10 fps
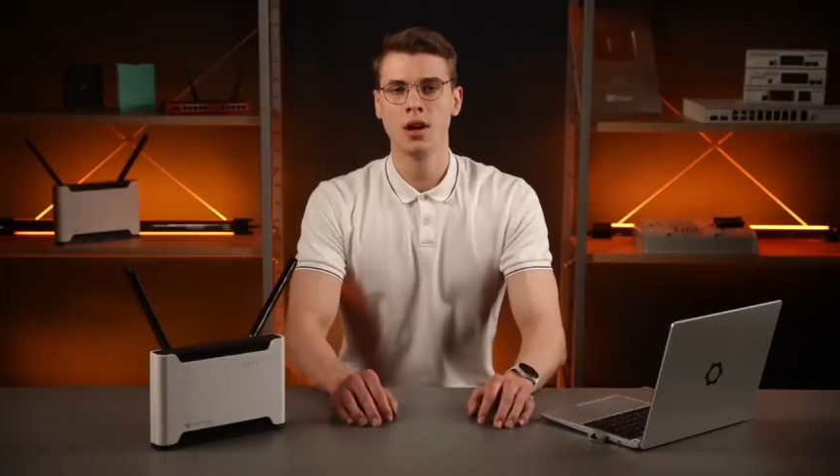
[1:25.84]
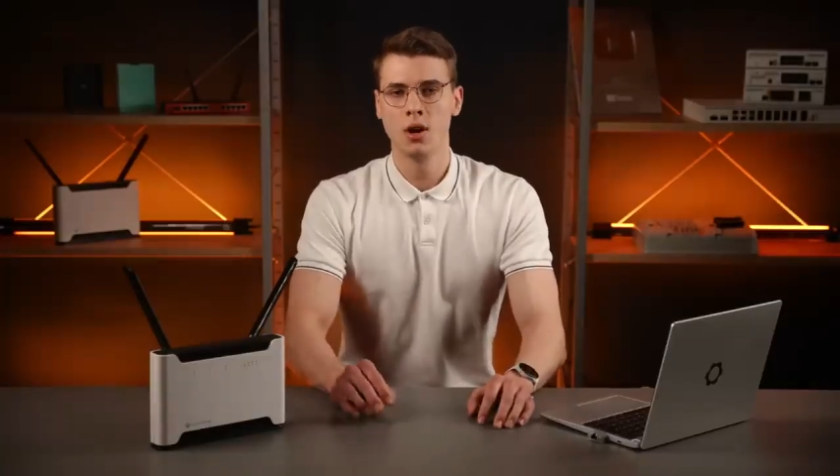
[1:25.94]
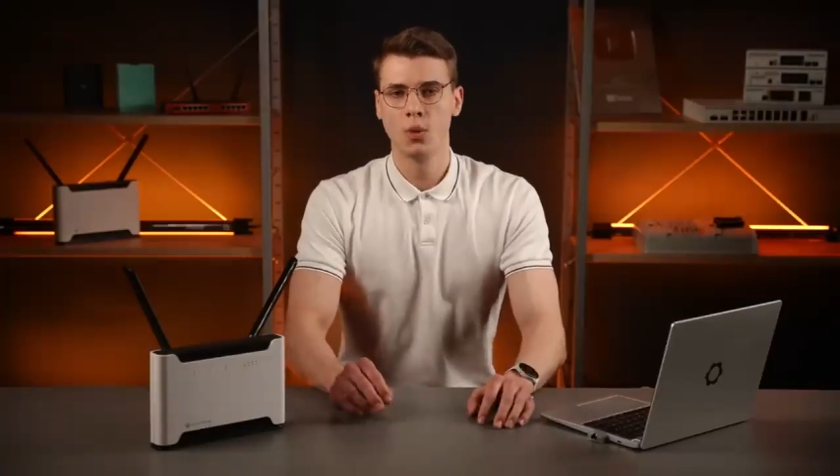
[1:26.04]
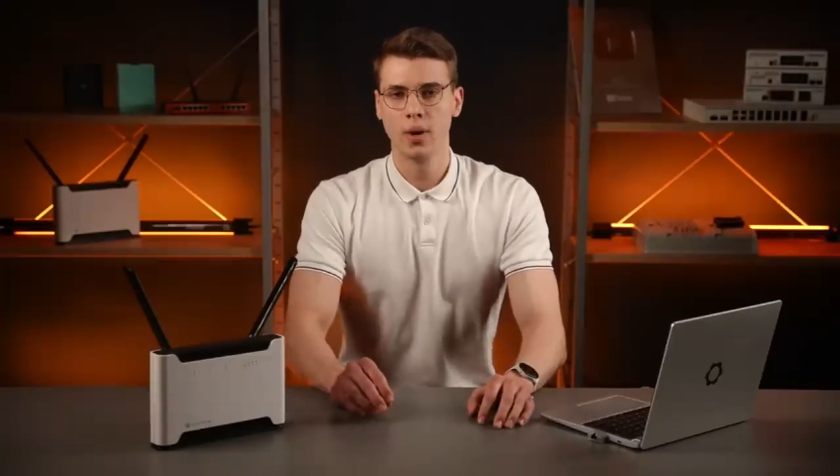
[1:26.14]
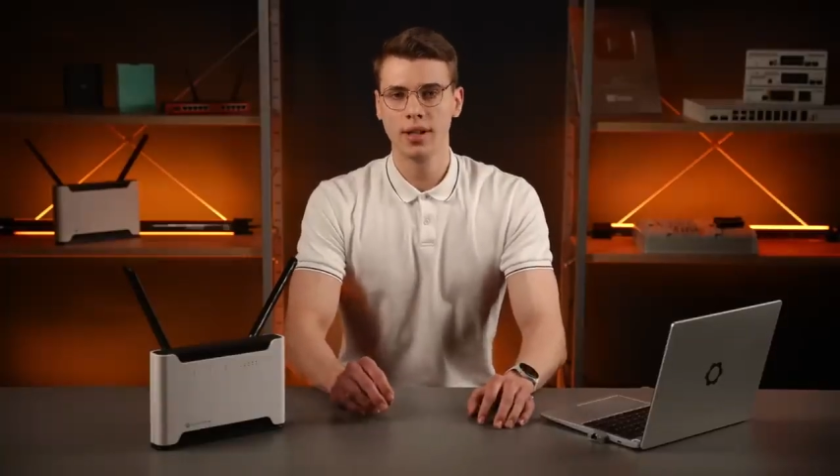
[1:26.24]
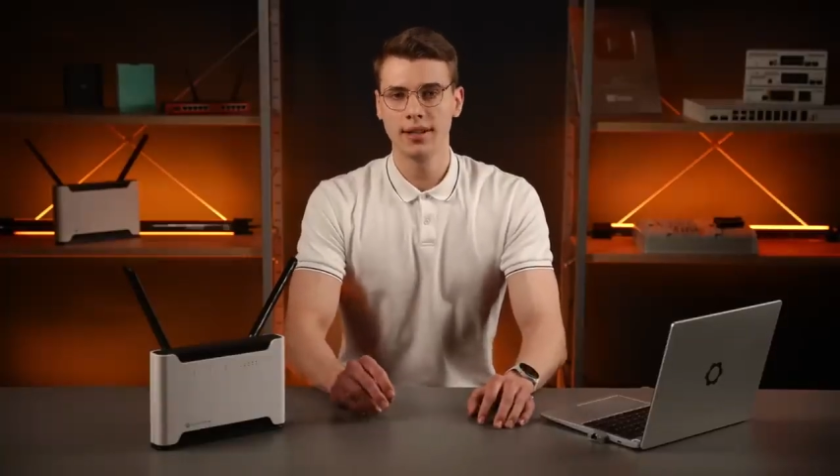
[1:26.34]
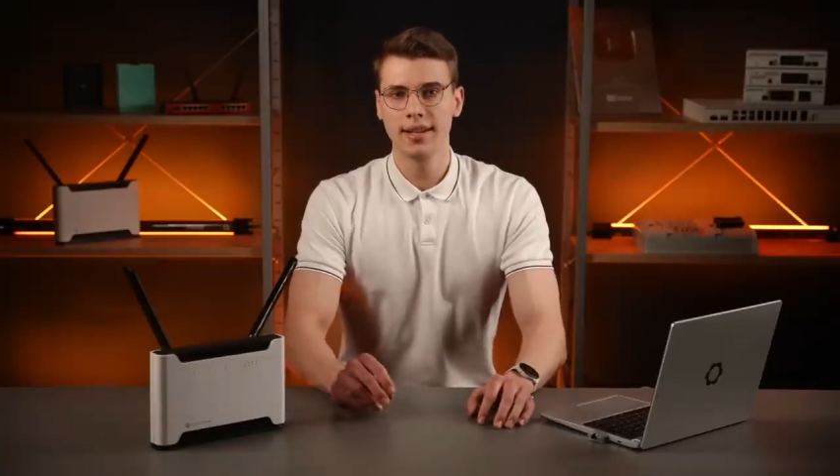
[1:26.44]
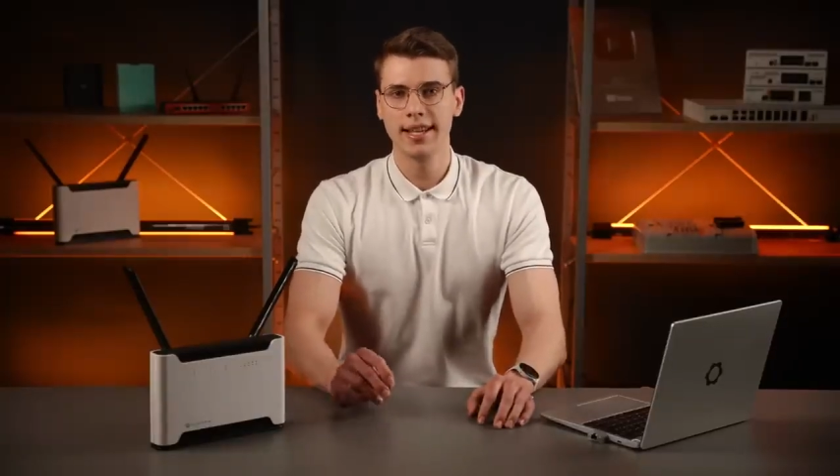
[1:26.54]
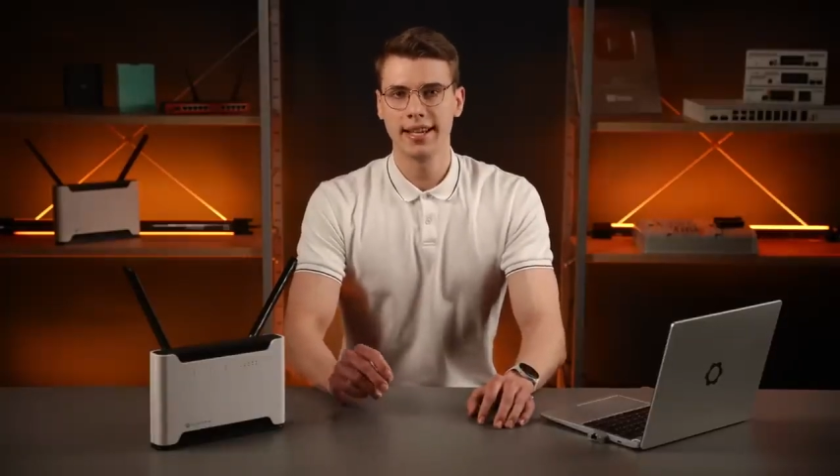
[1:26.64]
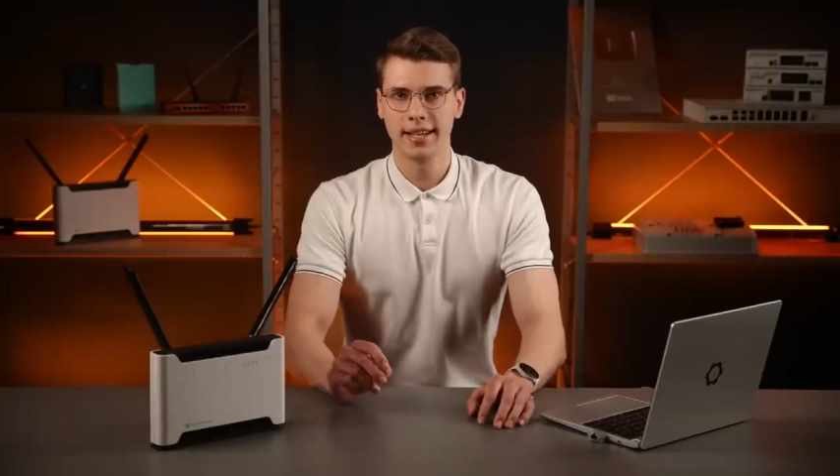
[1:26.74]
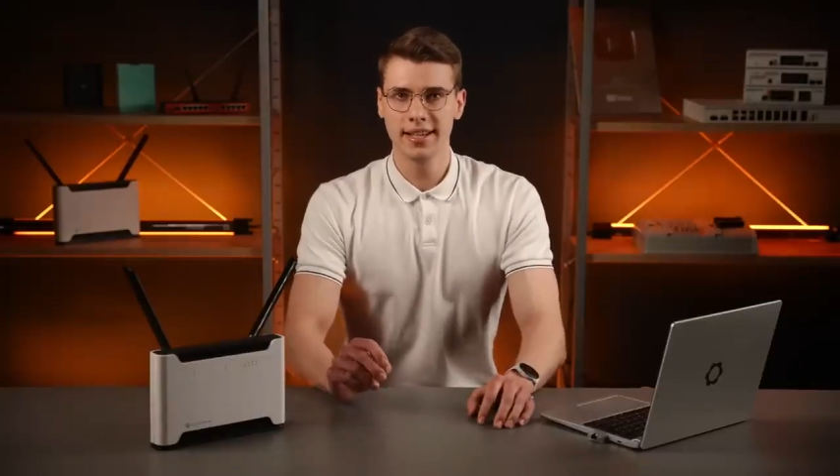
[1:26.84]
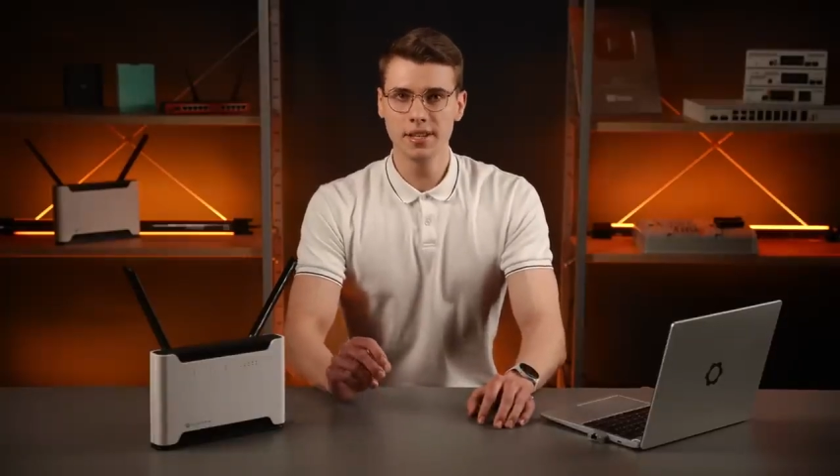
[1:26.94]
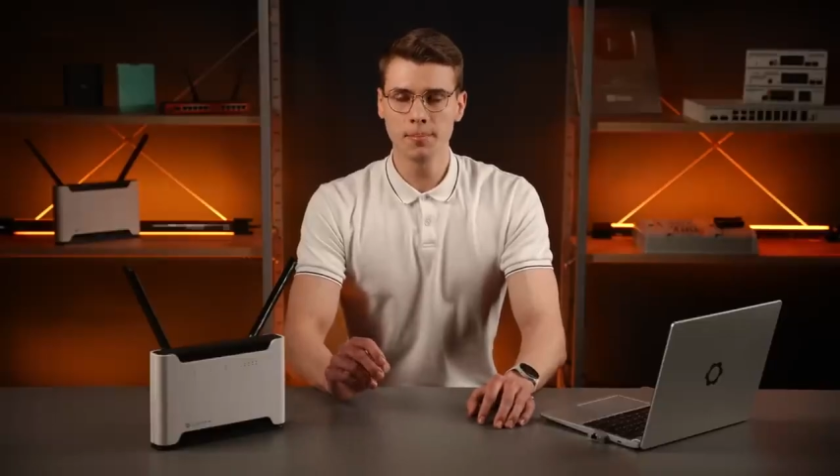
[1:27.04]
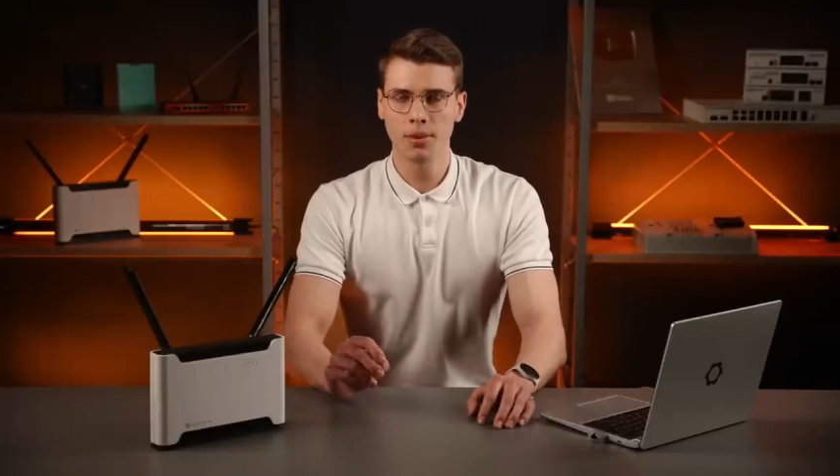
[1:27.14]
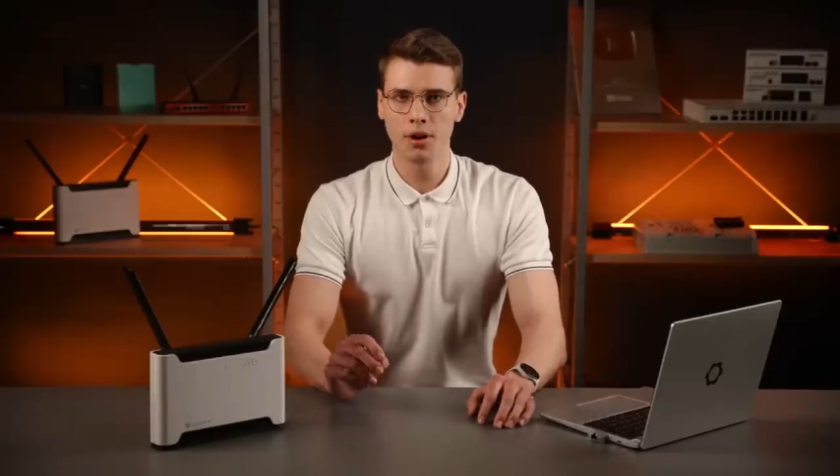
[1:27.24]
Well, it's
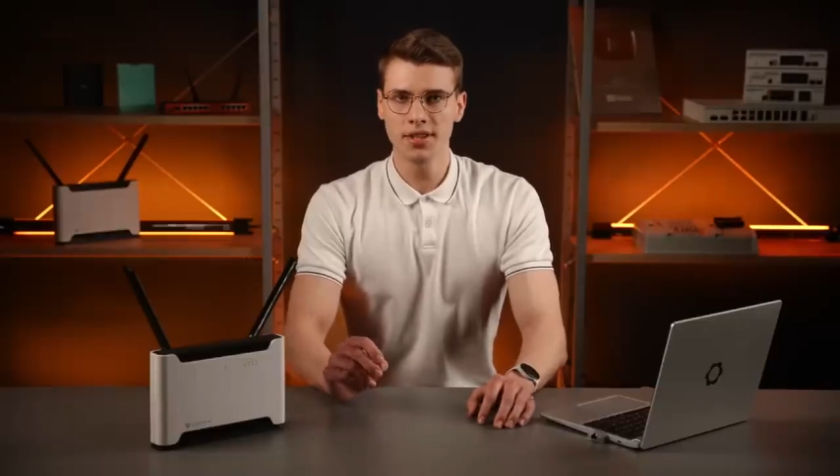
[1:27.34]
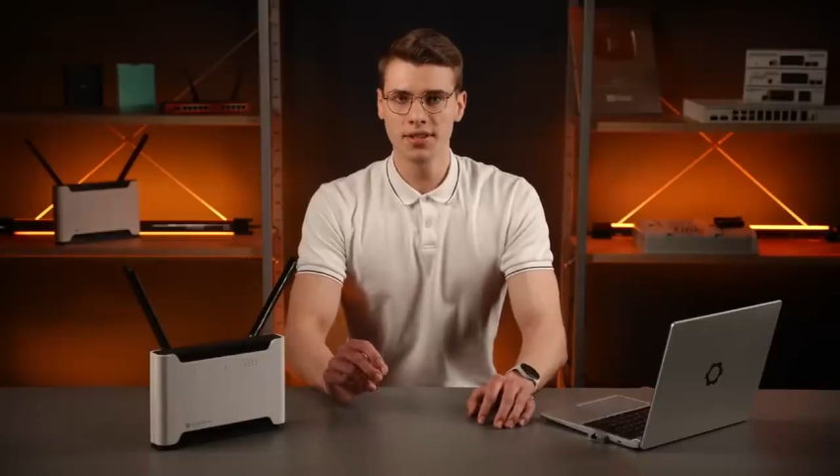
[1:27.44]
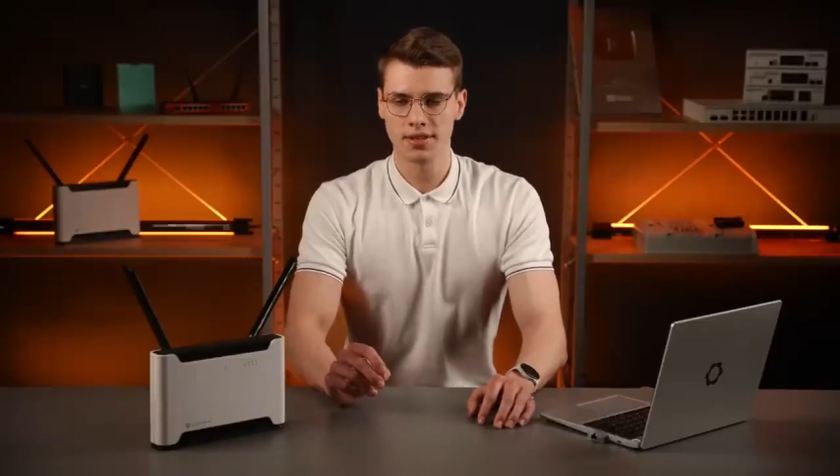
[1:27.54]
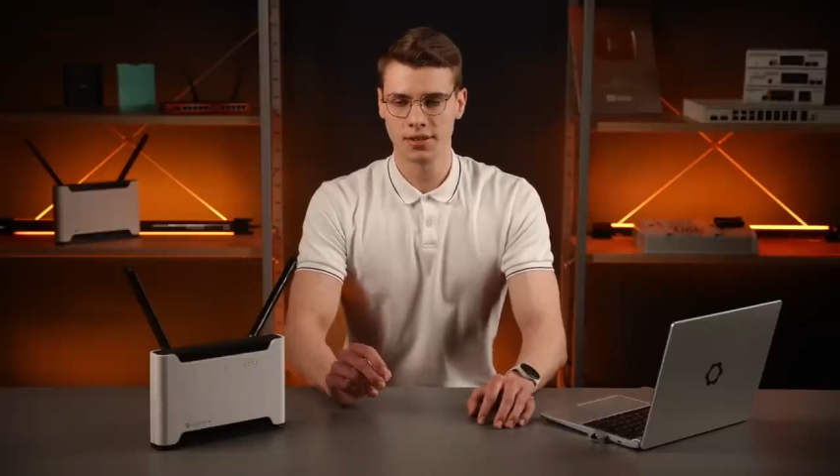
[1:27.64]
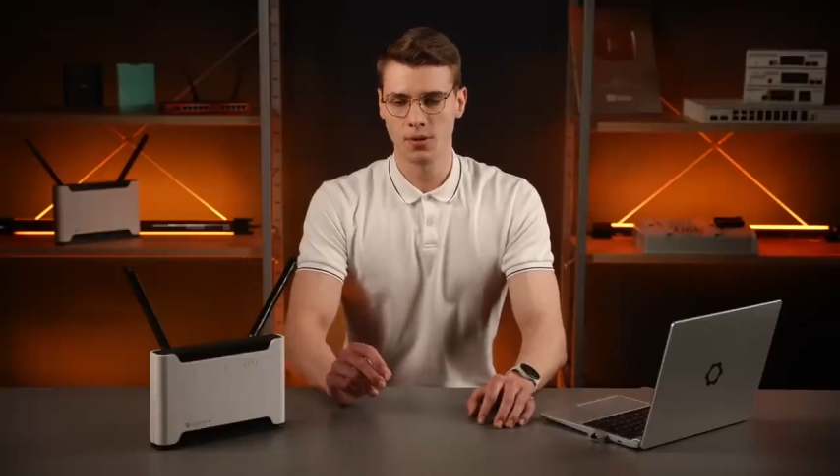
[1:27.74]
the process